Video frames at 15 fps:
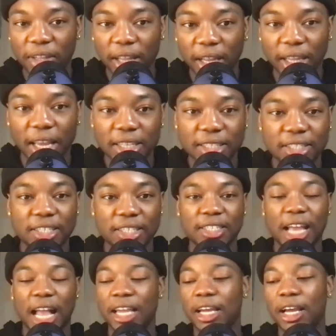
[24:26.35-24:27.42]
Like, that's just
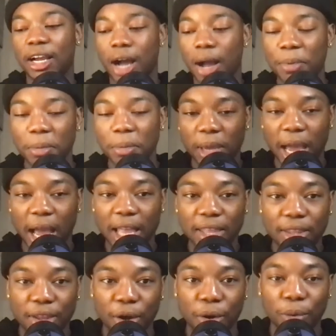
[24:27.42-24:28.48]
not a good comp to me. I
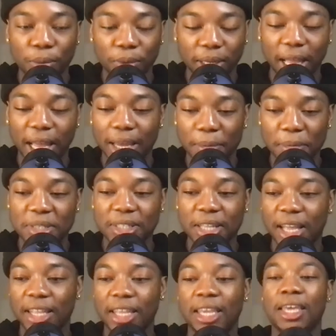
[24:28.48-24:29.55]
don't like him as
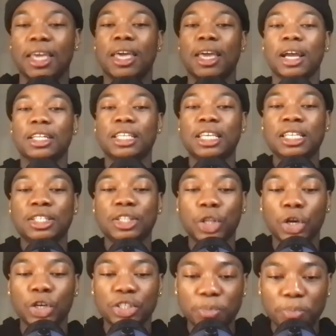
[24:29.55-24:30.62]
that because he
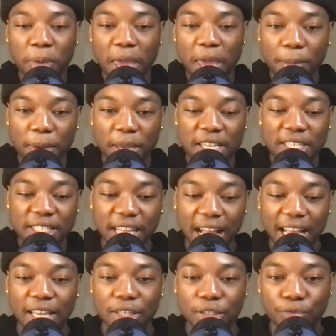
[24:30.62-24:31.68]
looks big, but he's
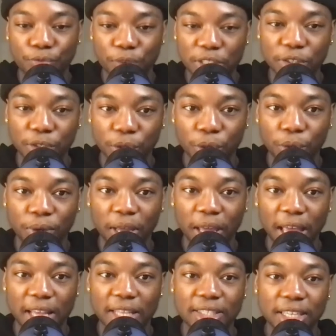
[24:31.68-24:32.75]
not as physical
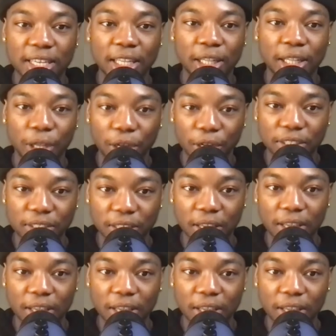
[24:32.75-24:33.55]
as he looks.